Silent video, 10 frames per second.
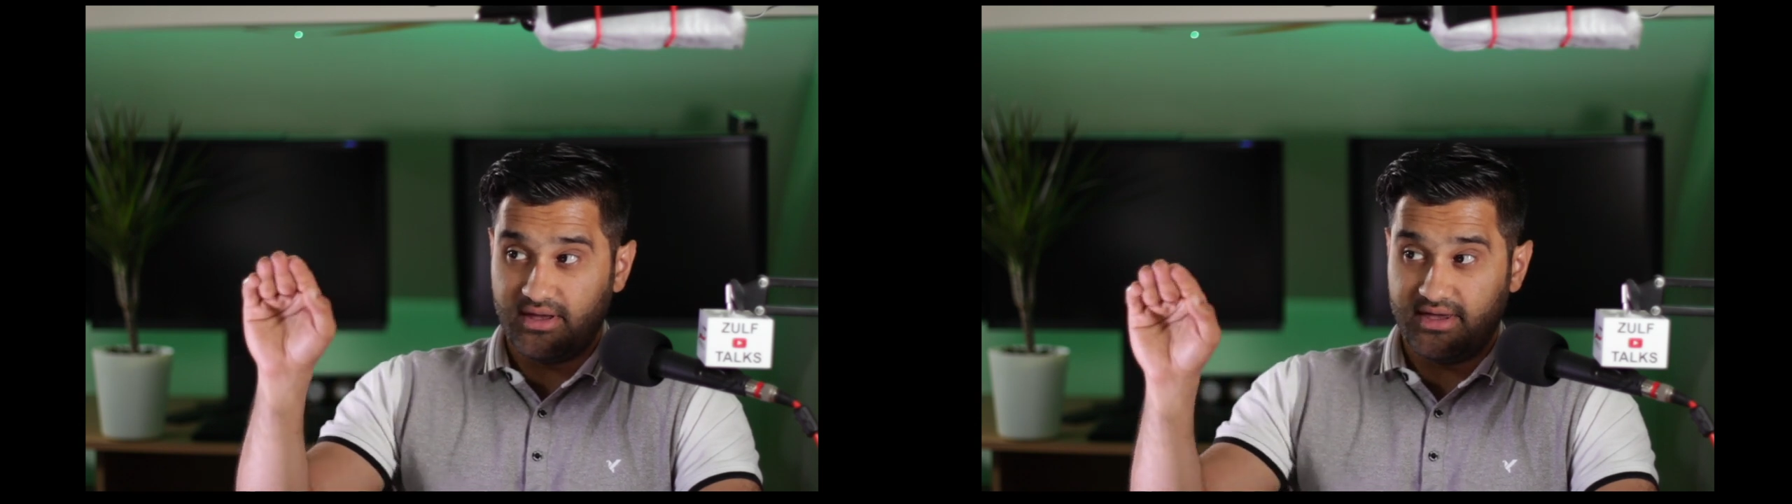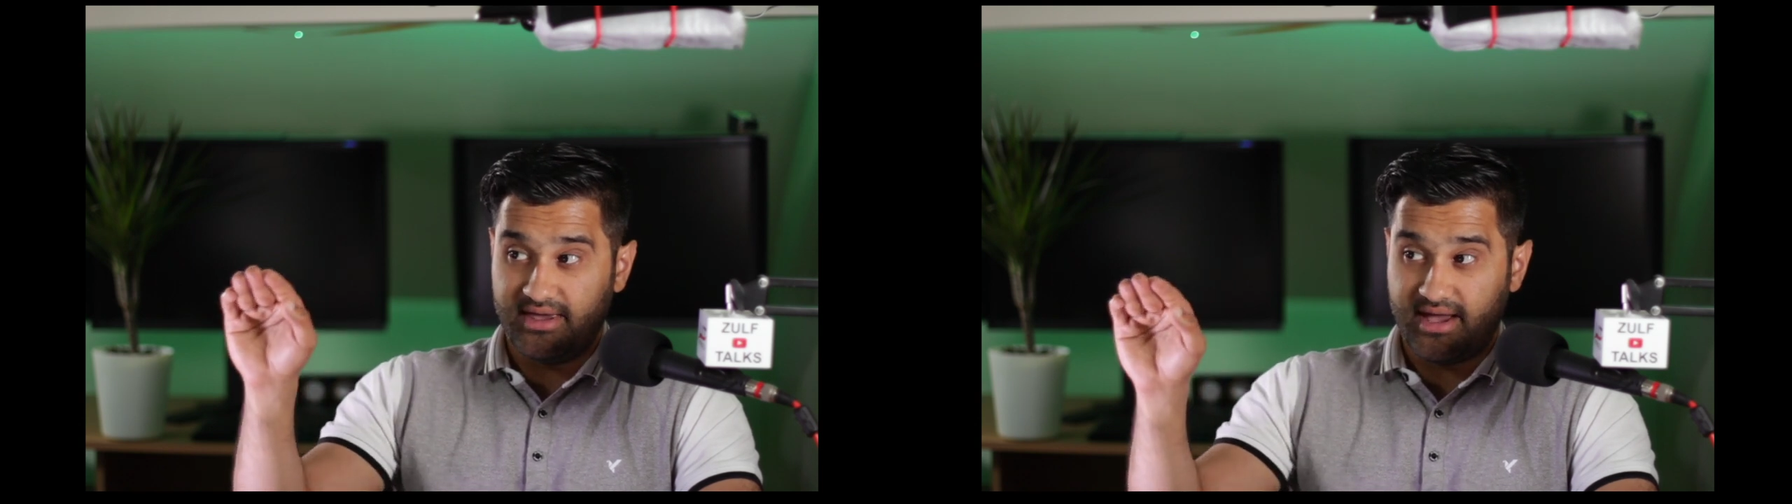
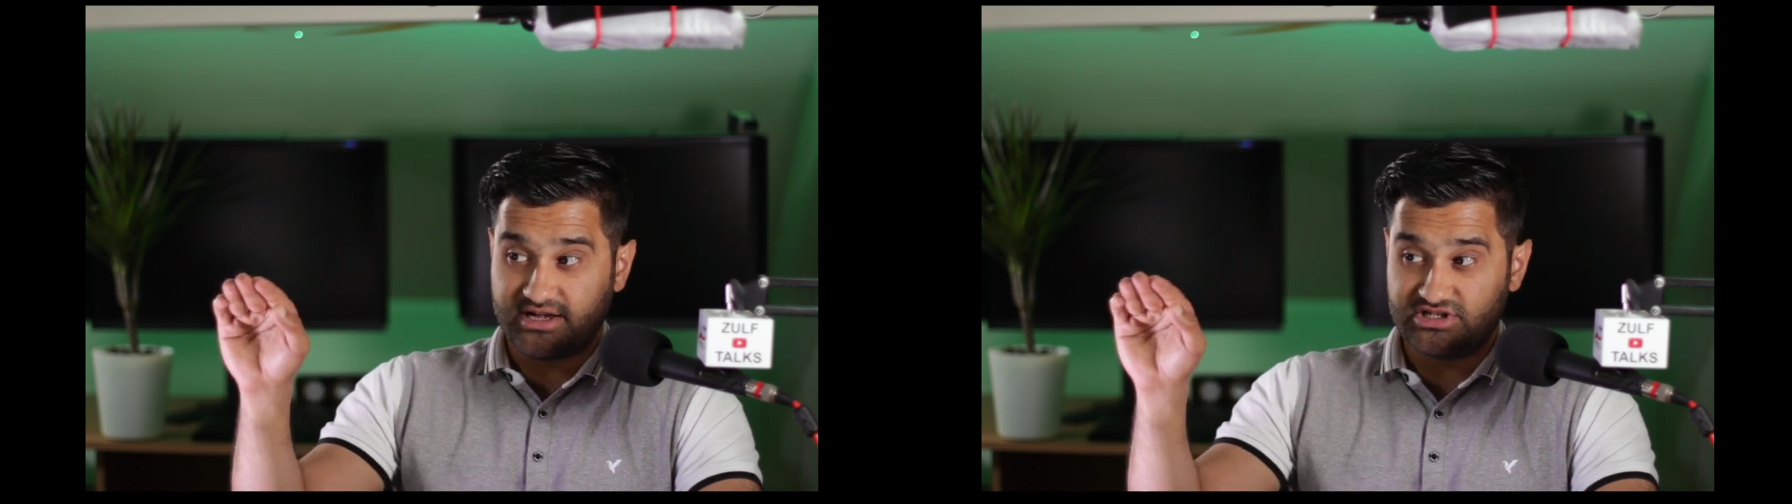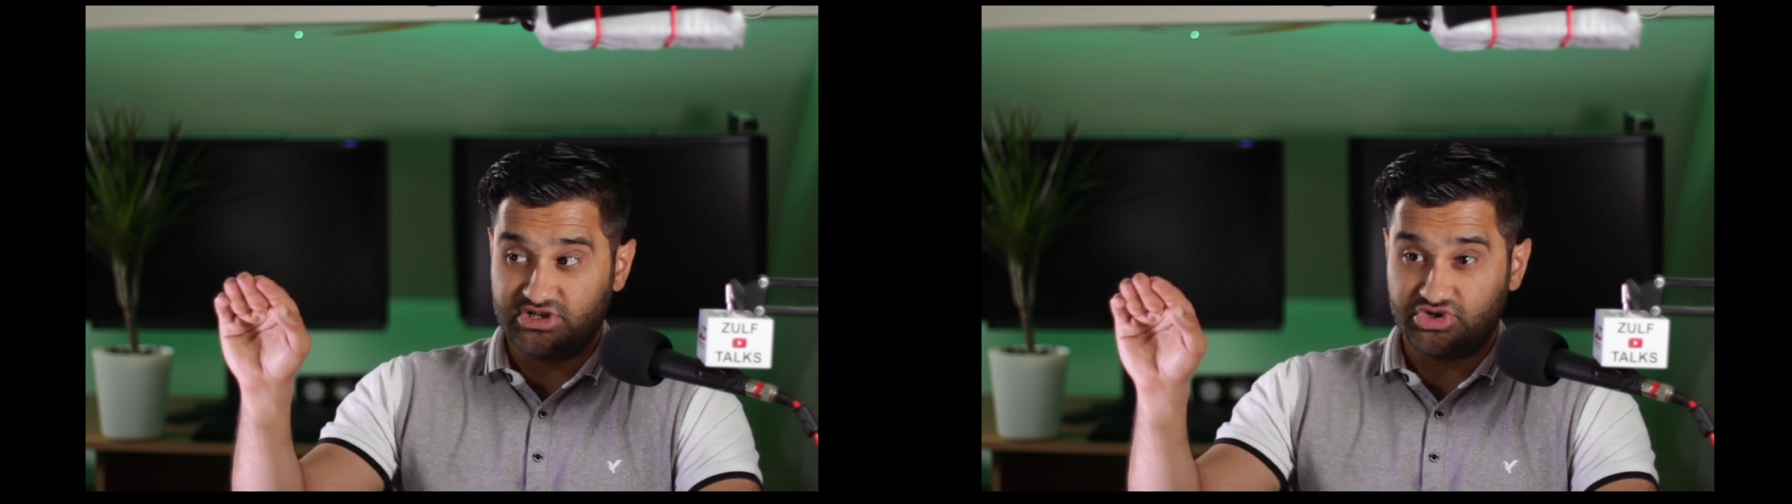it
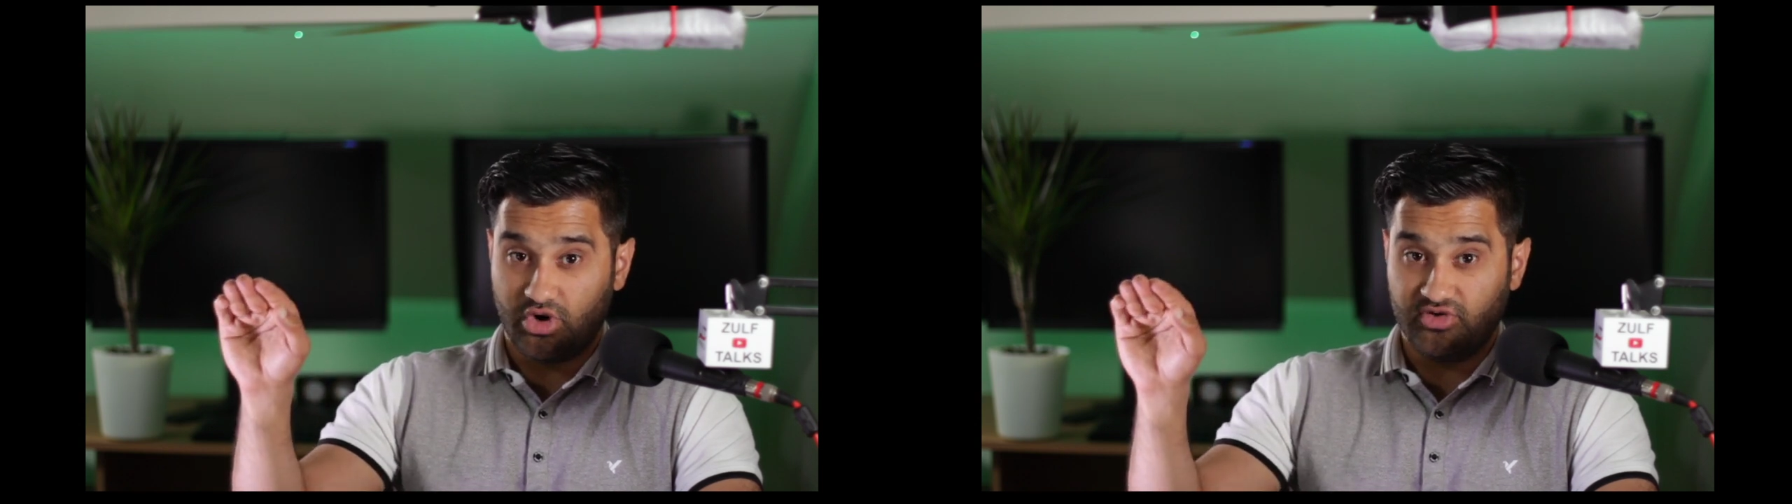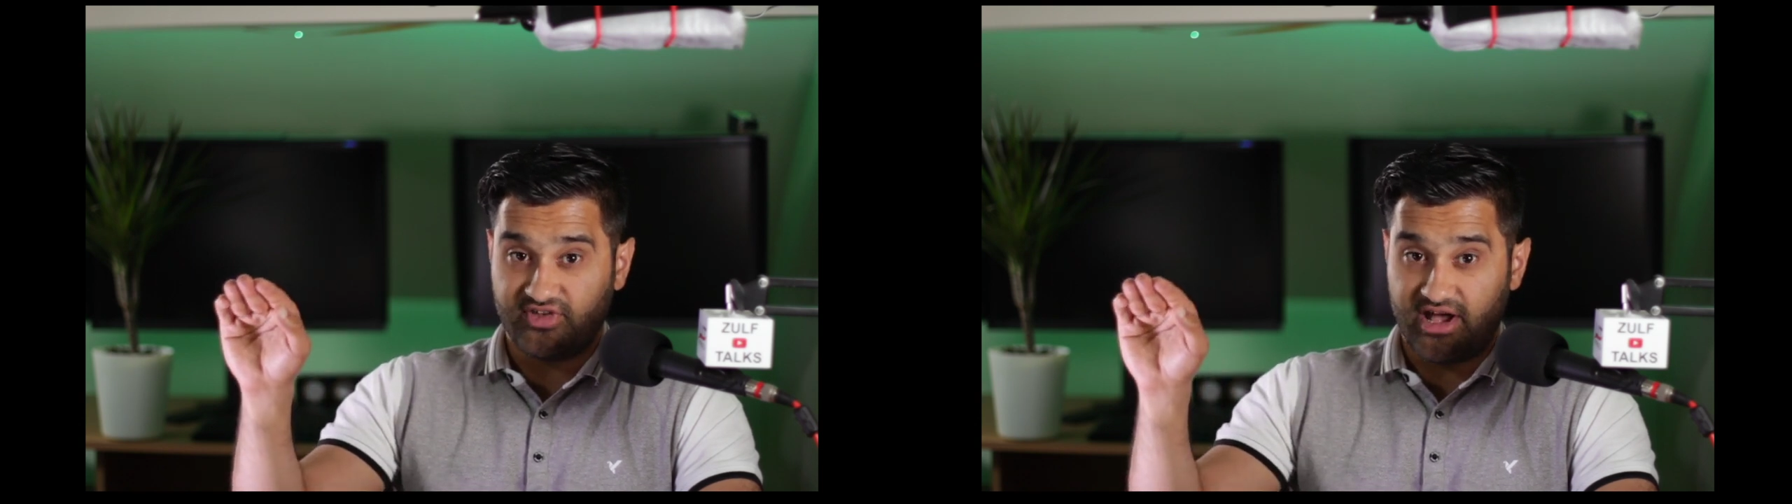actually
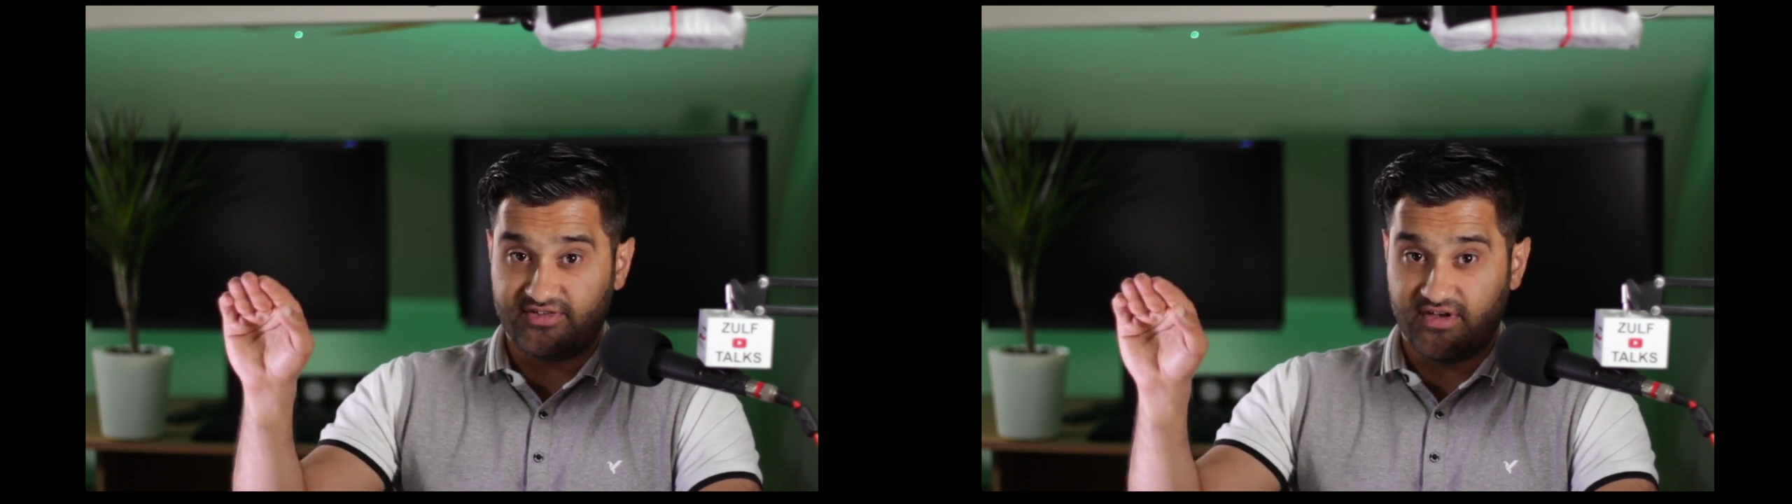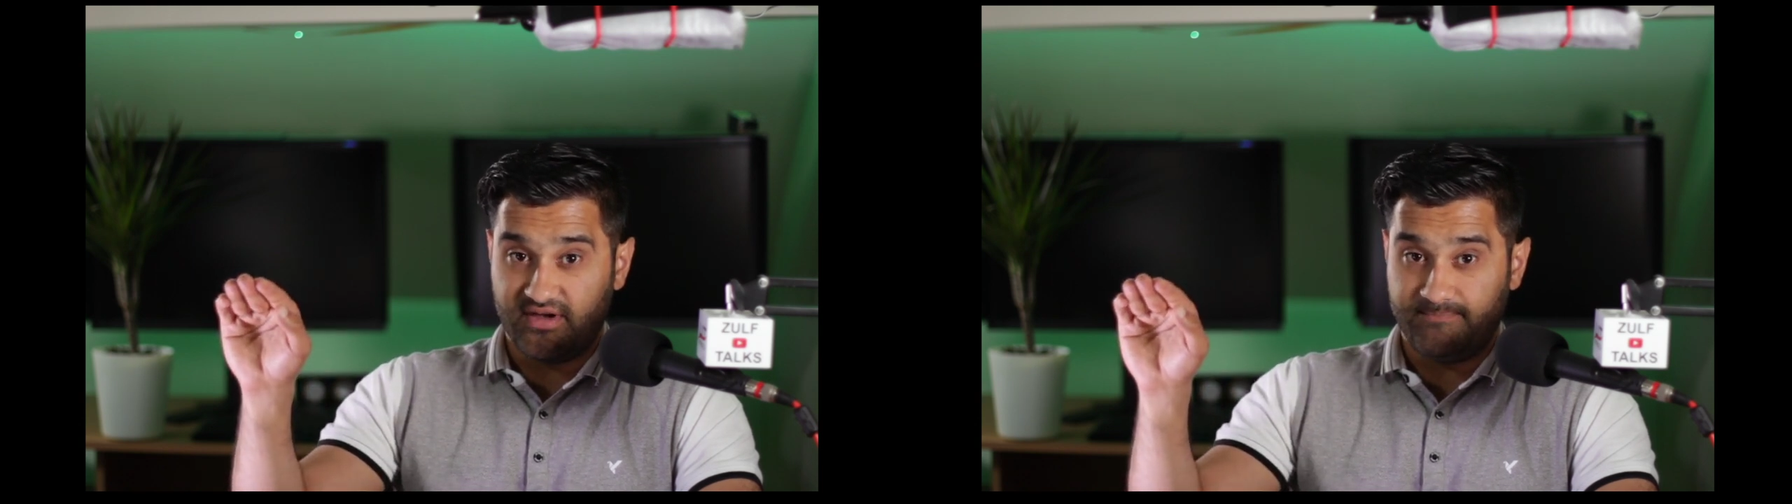shows
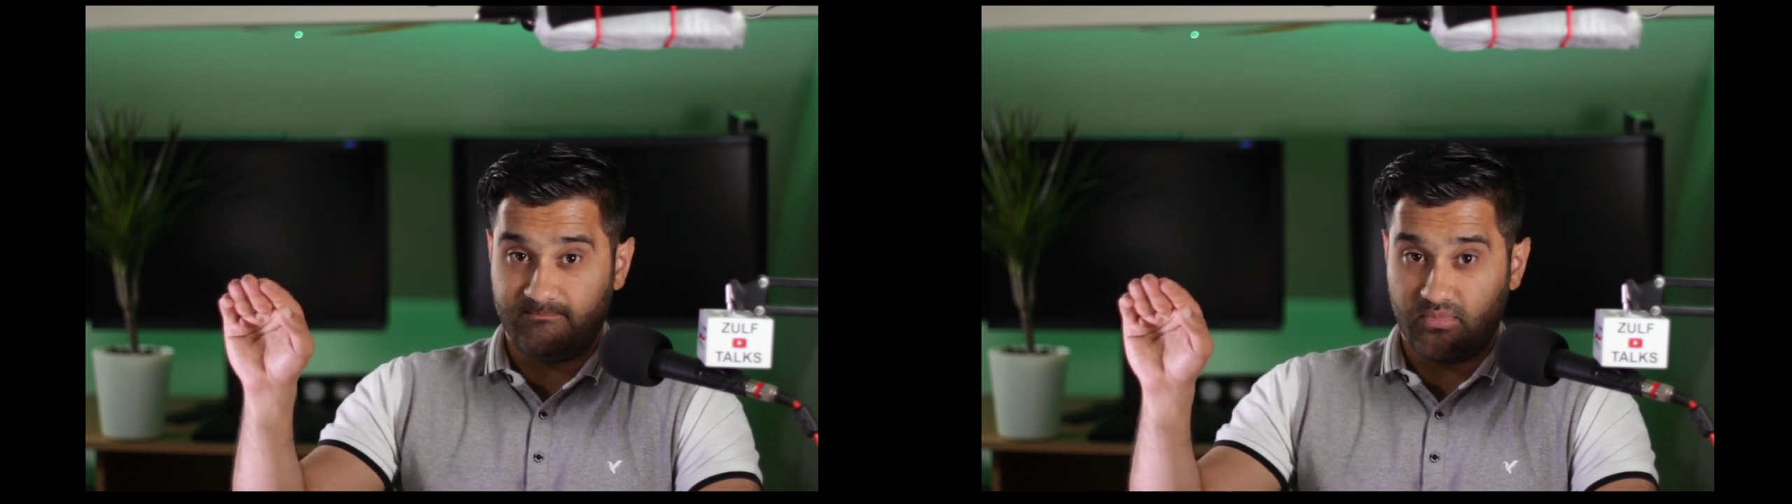as a